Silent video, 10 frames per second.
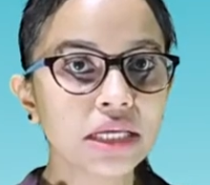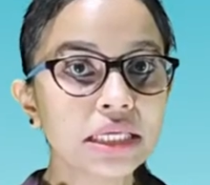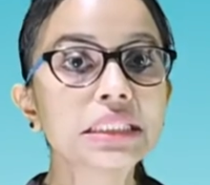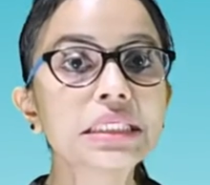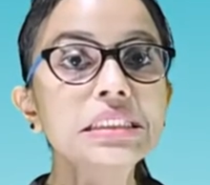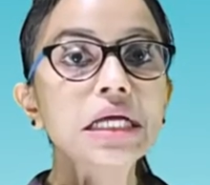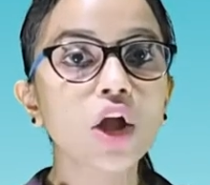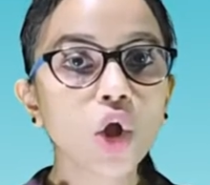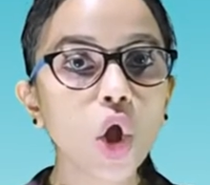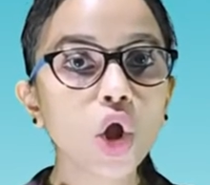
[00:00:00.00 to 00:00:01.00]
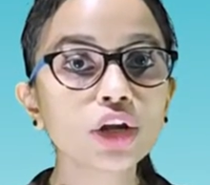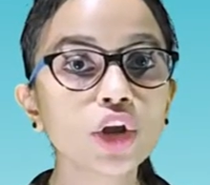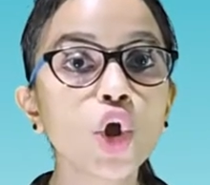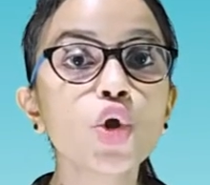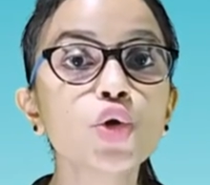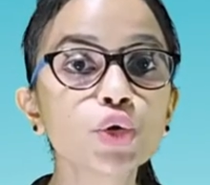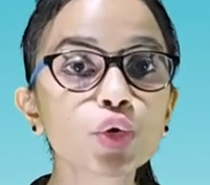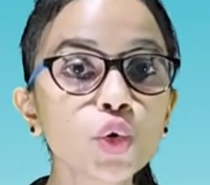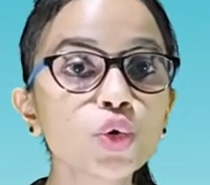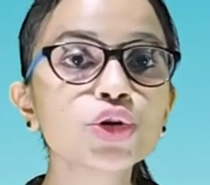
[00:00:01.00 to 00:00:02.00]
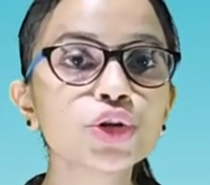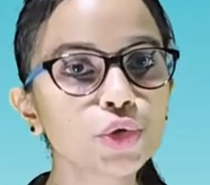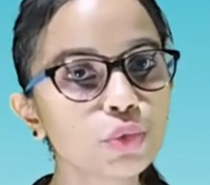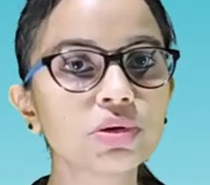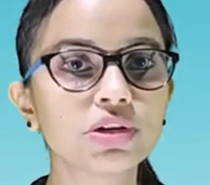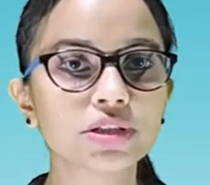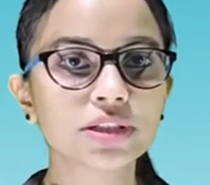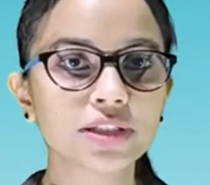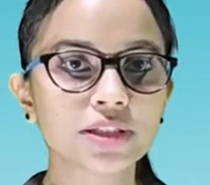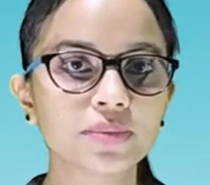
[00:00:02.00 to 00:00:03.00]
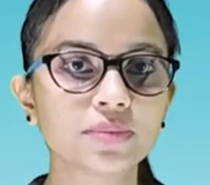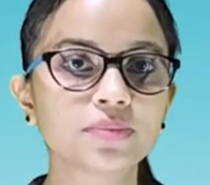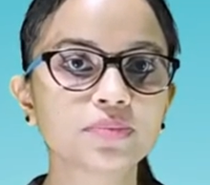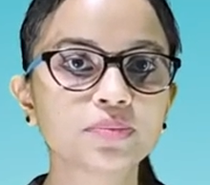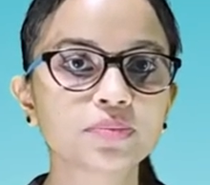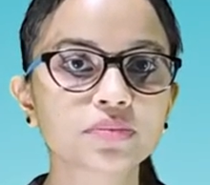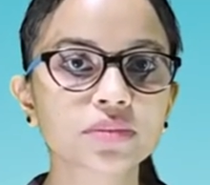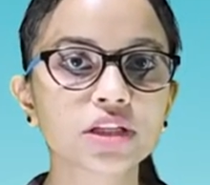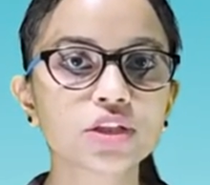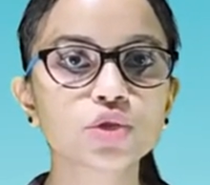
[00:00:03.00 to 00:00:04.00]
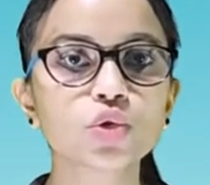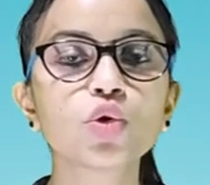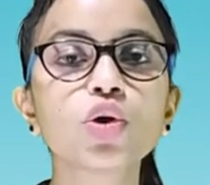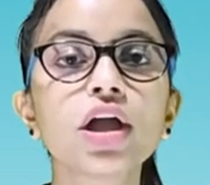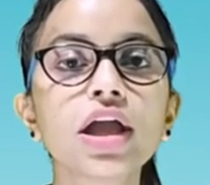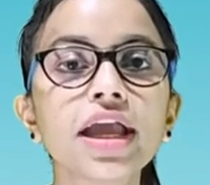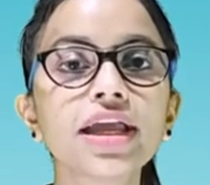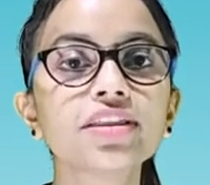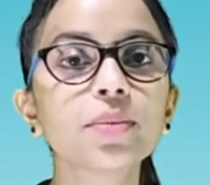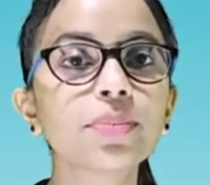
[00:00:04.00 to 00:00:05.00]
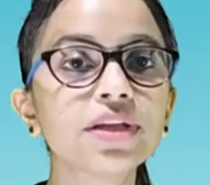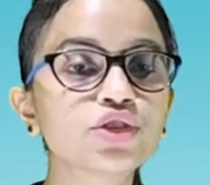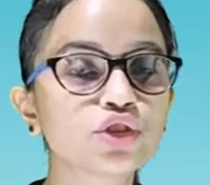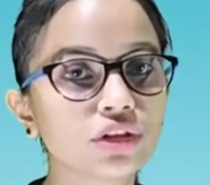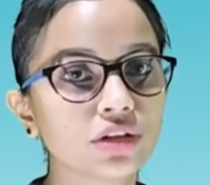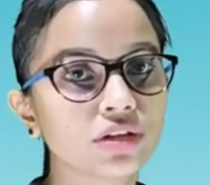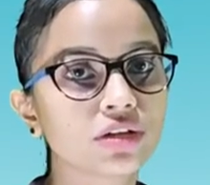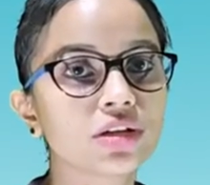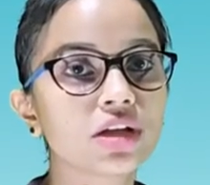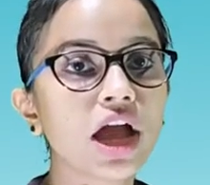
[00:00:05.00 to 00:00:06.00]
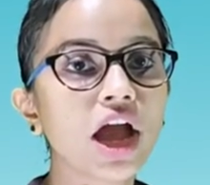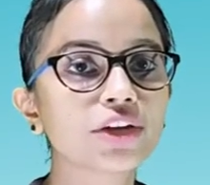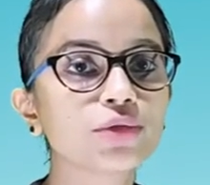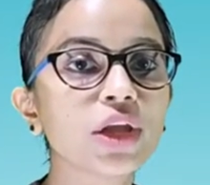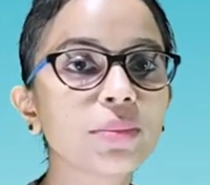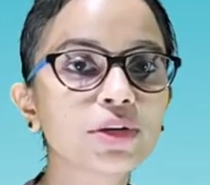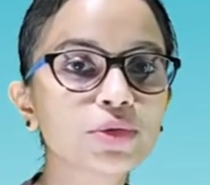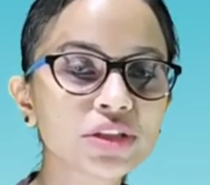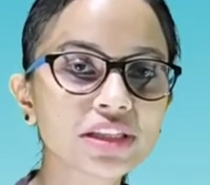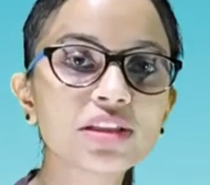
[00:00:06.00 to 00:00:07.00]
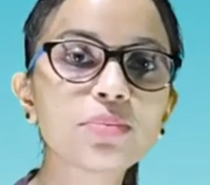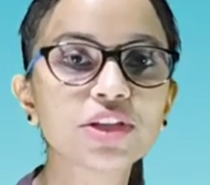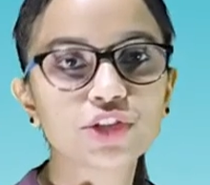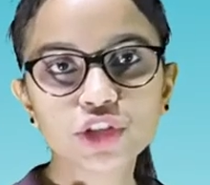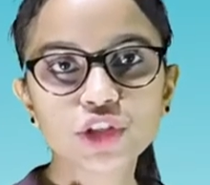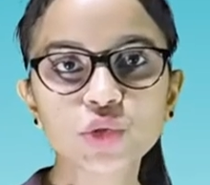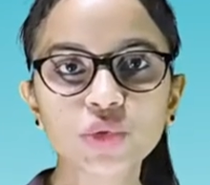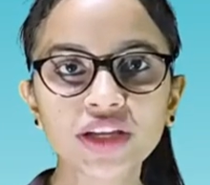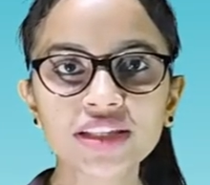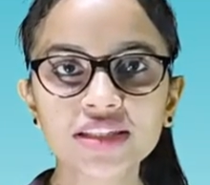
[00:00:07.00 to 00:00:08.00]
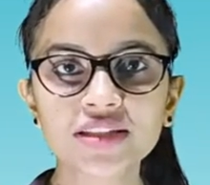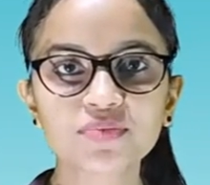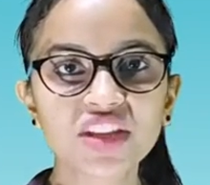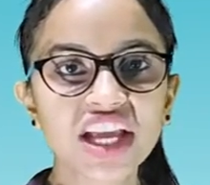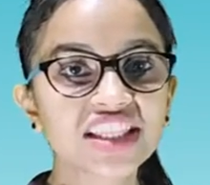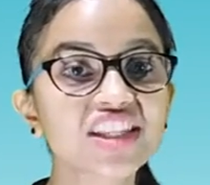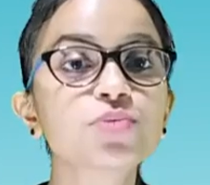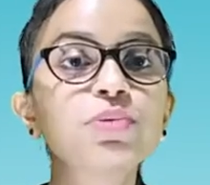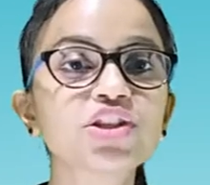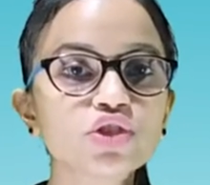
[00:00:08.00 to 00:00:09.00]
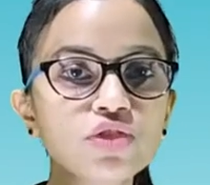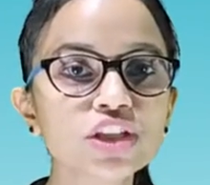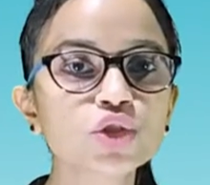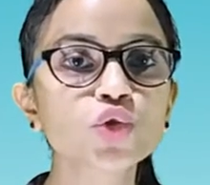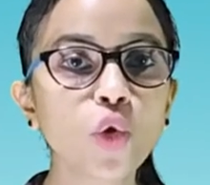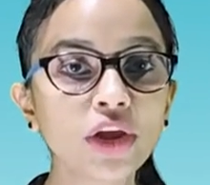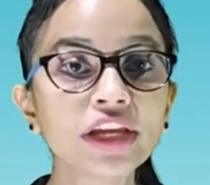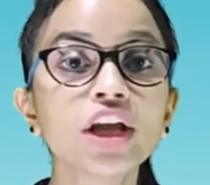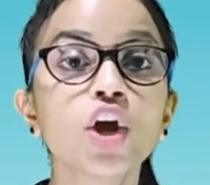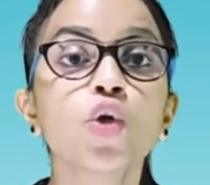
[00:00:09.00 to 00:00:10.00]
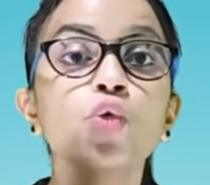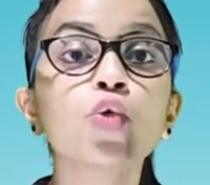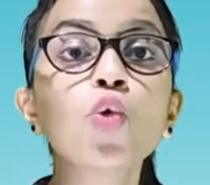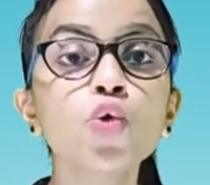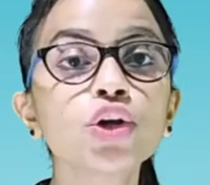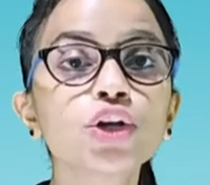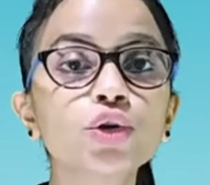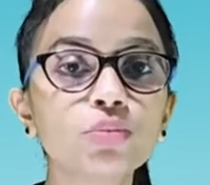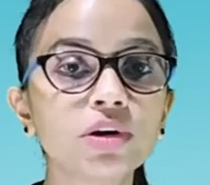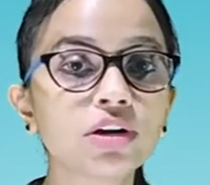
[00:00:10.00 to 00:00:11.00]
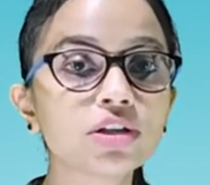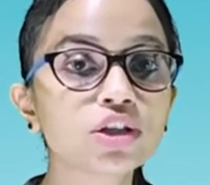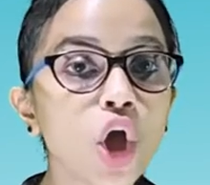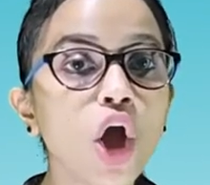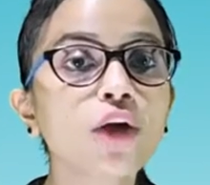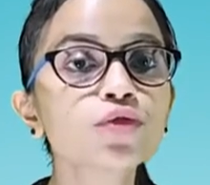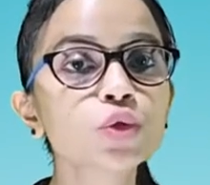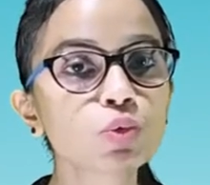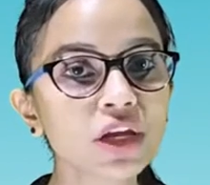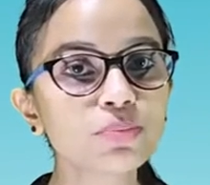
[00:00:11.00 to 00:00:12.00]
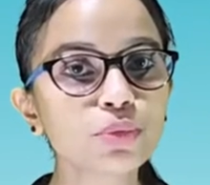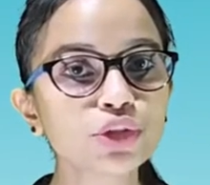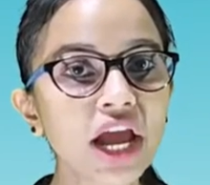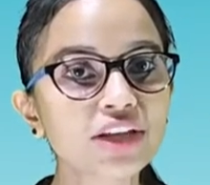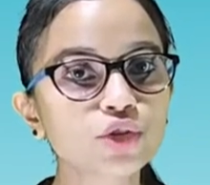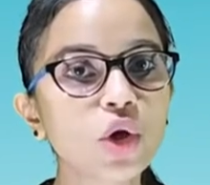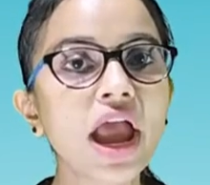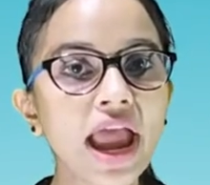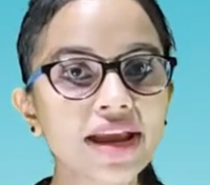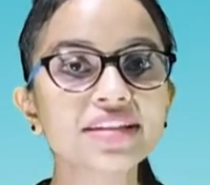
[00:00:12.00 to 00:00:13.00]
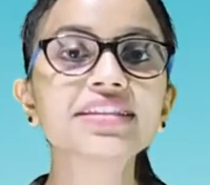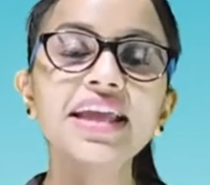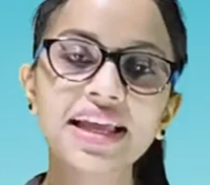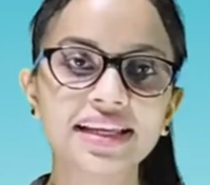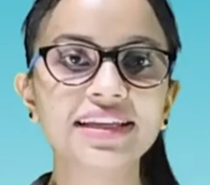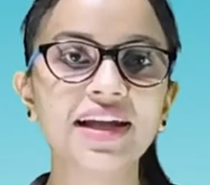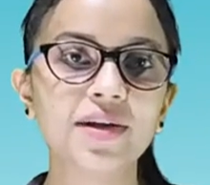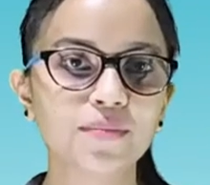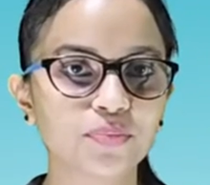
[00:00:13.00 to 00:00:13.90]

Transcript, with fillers: These are called root tubers. So, in the picture, are you able to see the picture students? This picture is showing root tubers of sweet potato and dahlia.